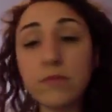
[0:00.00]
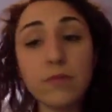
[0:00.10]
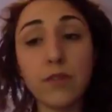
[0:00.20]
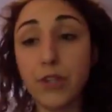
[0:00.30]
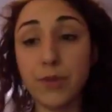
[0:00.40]

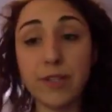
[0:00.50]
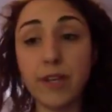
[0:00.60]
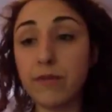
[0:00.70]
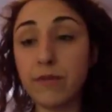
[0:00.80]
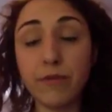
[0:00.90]
use
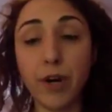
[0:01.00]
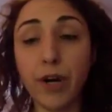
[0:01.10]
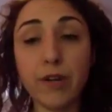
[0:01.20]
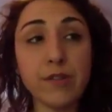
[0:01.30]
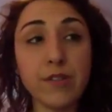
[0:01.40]
it.
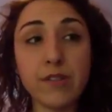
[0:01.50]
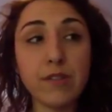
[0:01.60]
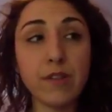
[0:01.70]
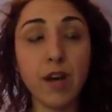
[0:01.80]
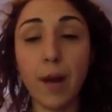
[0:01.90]
Virgo's
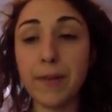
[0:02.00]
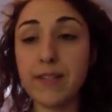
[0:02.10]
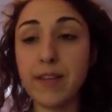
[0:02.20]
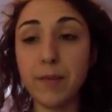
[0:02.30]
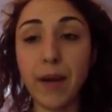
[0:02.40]

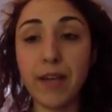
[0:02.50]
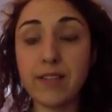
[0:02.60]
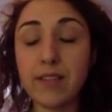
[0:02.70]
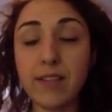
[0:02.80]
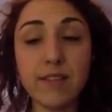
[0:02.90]
opposite,
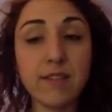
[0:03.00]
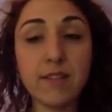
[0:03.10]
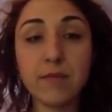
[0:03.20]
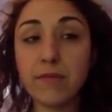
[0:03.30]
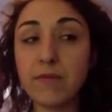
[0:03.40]
Pisces,
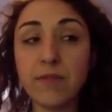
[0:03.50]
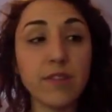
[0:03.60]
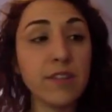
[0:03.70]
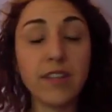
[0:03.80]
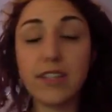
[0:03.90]

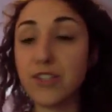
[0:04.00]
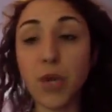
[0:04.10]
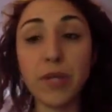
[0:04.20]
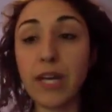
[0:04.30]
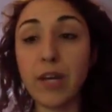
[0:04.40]
it's
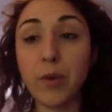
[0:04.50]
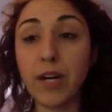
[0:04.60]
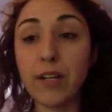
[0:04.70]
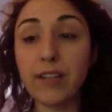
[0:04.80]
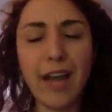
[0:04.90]
totally going to
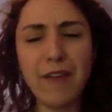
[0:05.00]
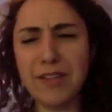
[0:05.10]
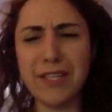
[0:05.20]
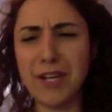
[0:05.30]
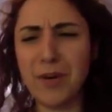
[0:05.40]
work.
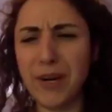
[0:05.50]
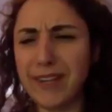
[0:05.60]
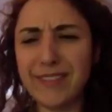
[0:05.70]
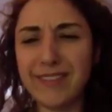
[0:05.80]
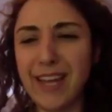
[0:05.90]
Everything's going to
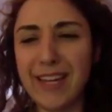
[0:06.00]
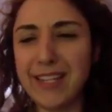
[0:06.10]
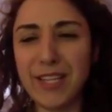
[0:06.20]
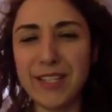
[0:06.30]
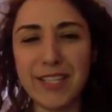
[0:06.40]
work.
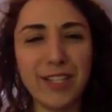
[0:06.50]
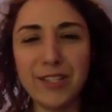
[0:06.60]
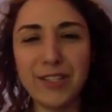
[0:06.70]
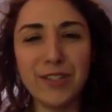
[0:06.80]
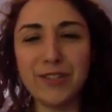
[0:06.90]
Anything that
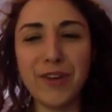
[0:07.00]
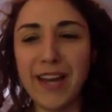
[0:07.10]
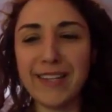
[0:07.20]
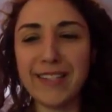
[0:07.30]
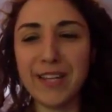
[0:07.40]
you're
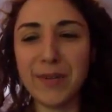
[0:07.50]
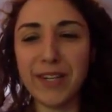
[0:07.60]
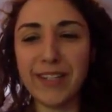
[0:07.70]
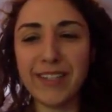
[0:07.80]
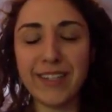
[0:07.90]
trying is going to
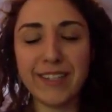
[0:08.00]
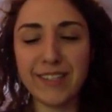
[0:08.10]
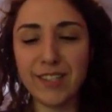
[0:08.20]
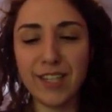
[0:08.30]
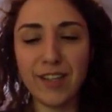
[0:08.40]
work
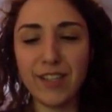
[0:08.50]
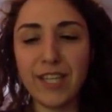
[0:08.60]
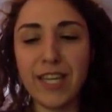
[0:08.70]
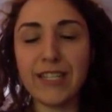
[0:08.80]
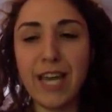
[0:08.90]
because it's
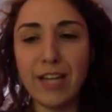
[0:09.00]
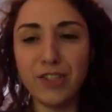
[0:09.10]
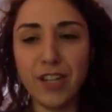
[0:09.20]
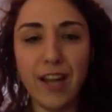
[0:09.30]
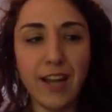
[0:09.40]
the
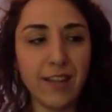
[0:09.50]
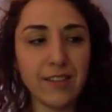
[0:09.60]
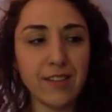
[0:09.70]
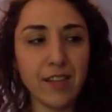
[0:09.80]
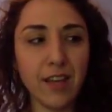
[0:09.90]
intention and
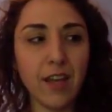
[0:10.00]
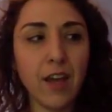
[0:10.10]
it's the